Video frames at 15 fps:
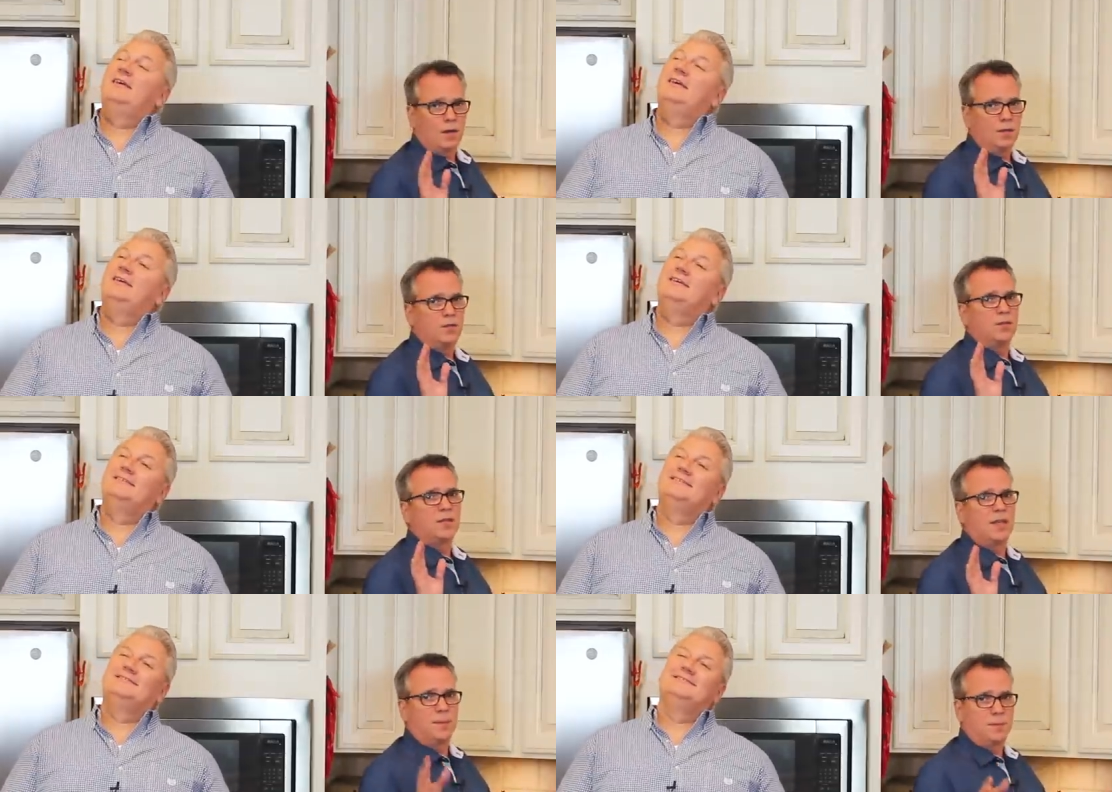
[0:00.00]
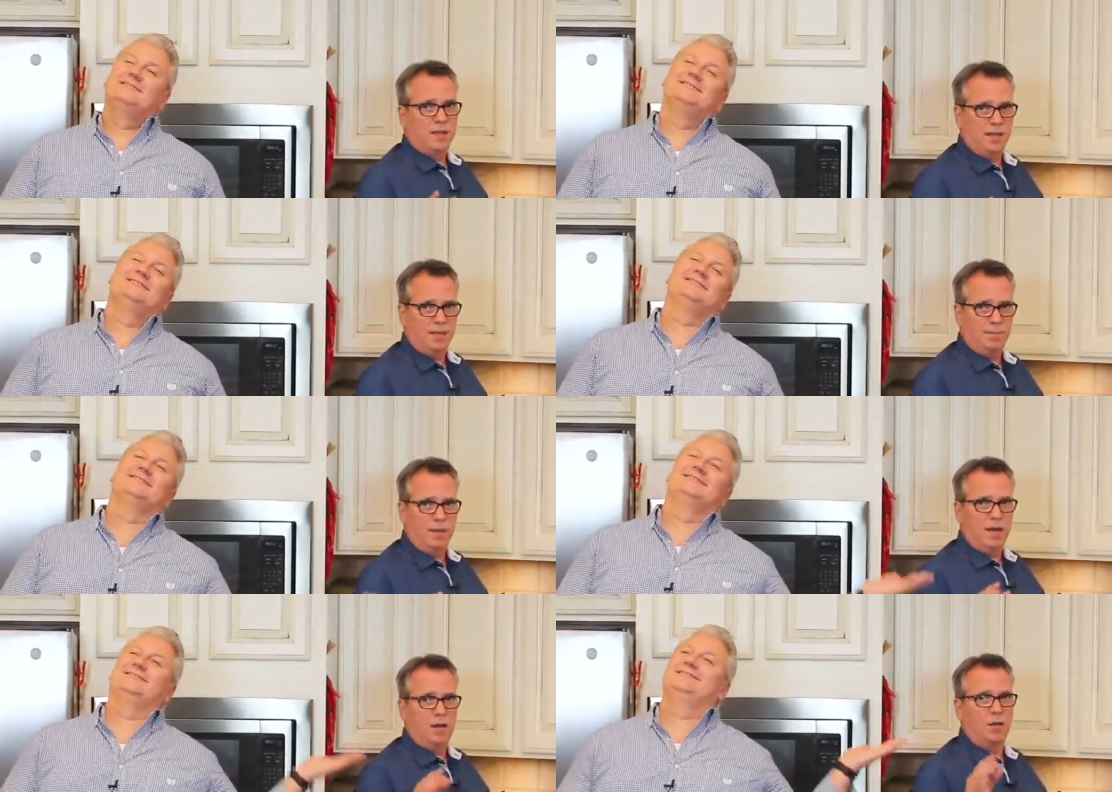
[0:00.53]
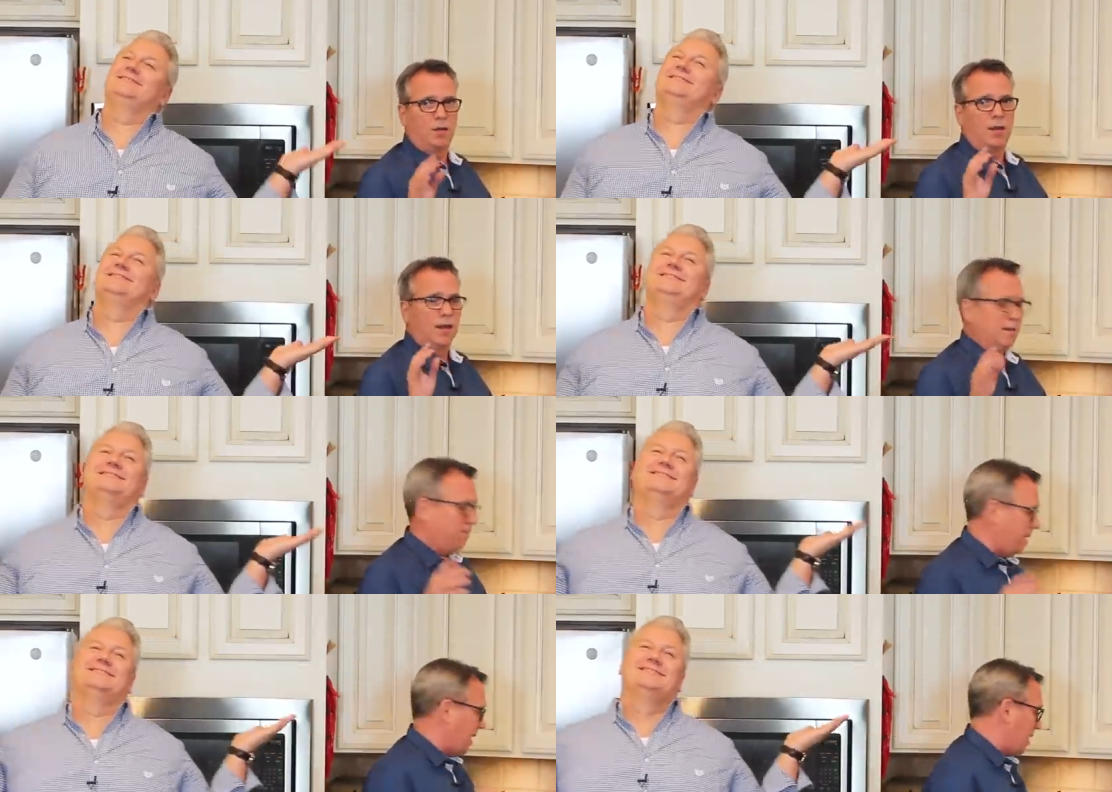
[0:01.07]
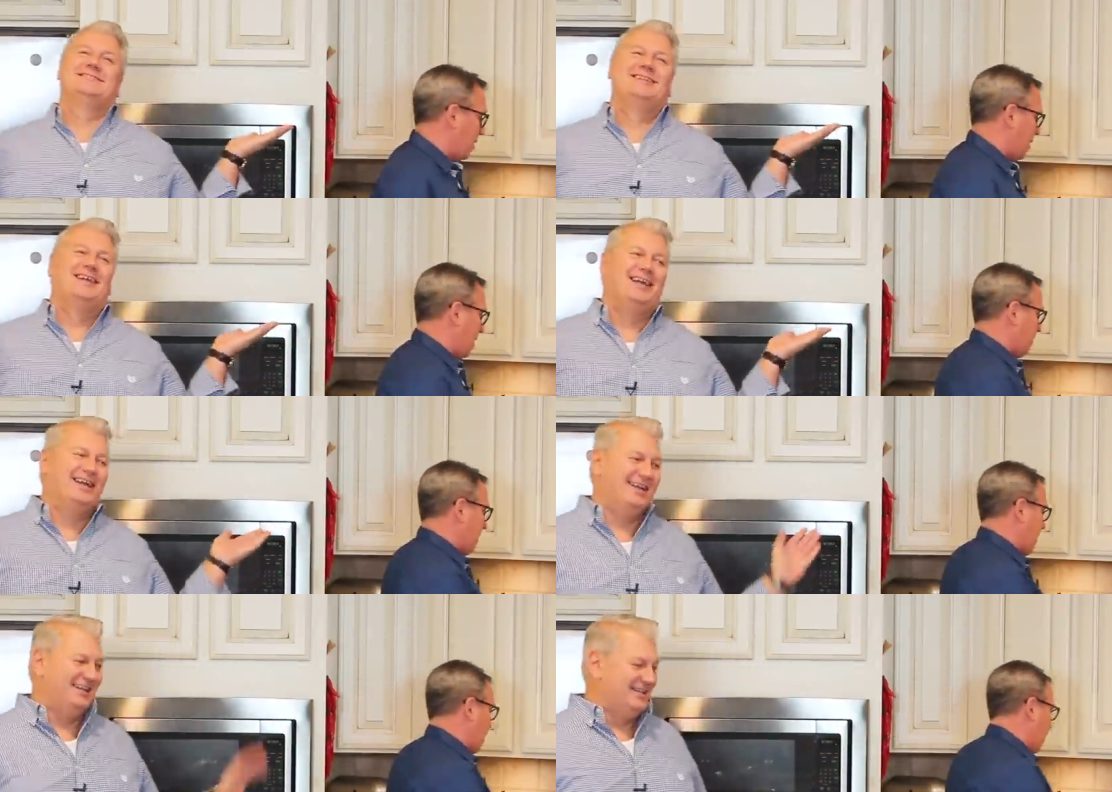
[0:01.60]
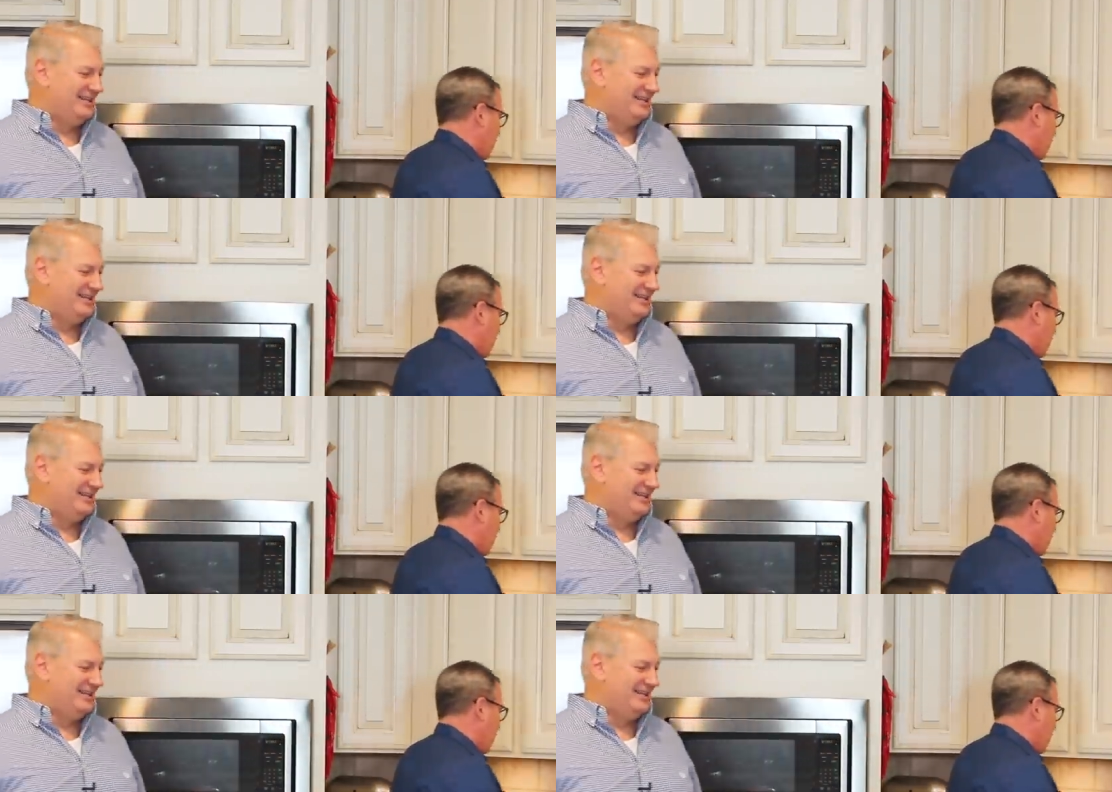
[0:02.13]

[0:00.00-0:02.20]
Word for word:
Speaker 1: It just keeps getting better and better and better.